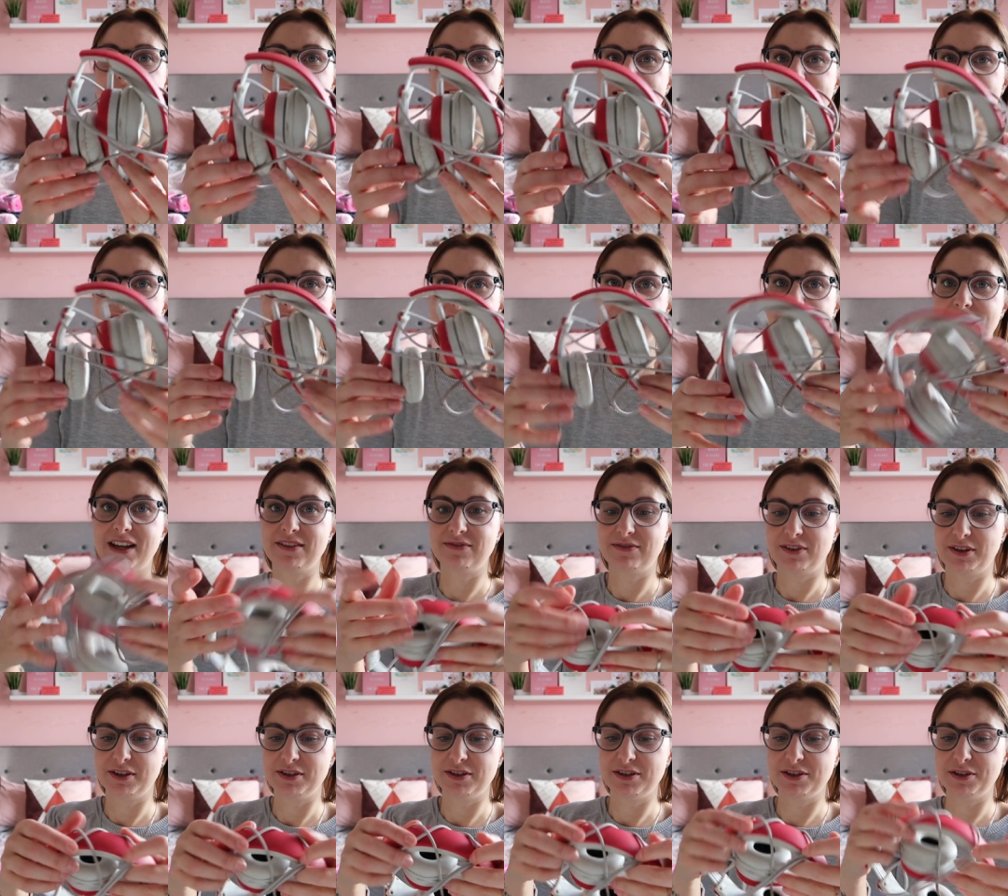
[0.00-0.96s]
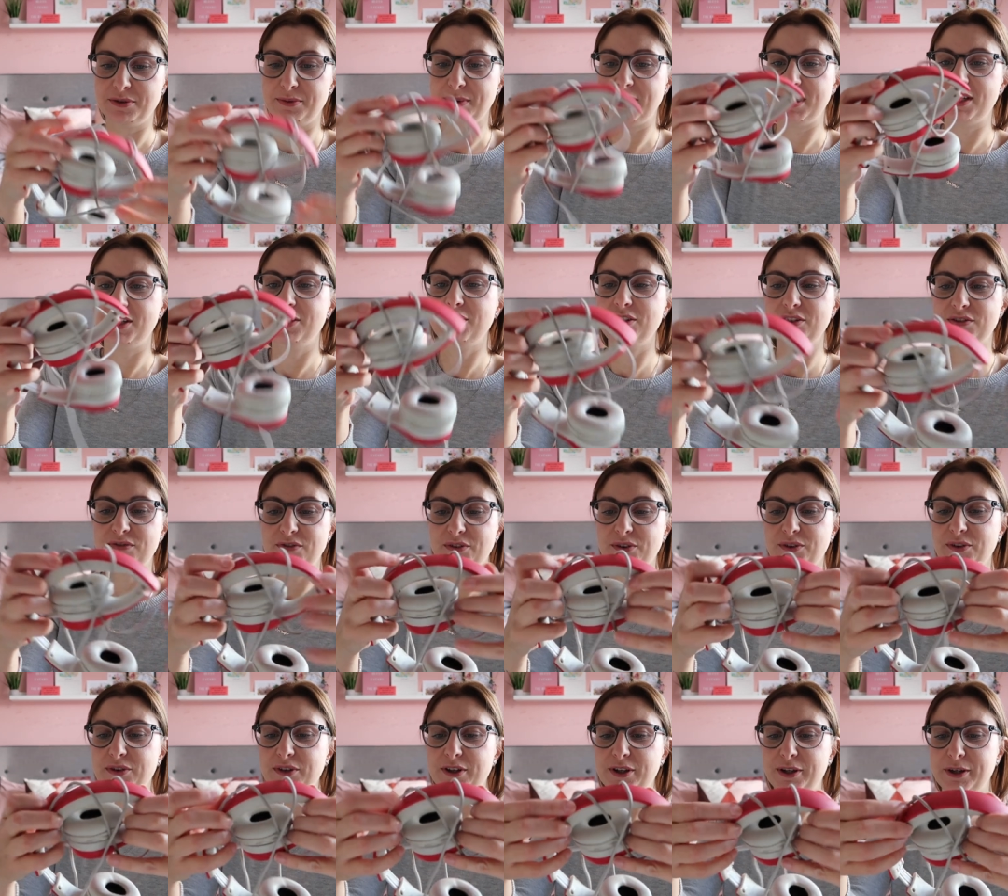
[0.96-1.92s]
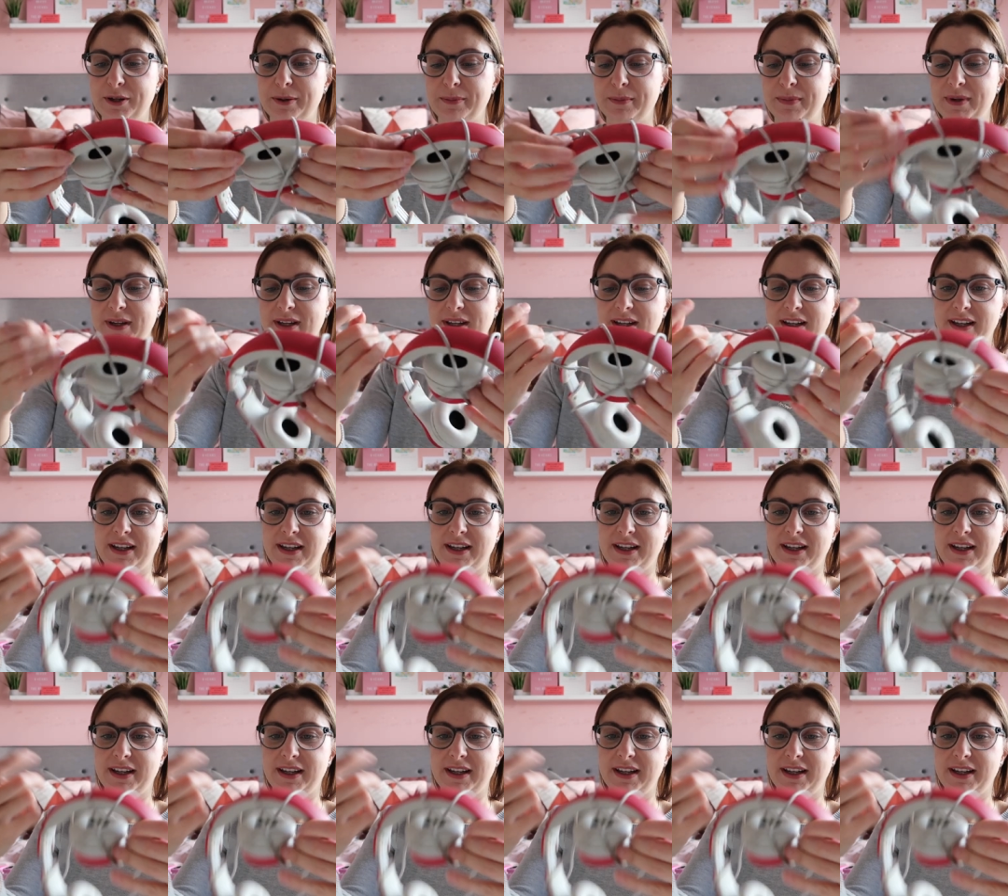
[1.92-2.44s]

These are the headphones that we use for them.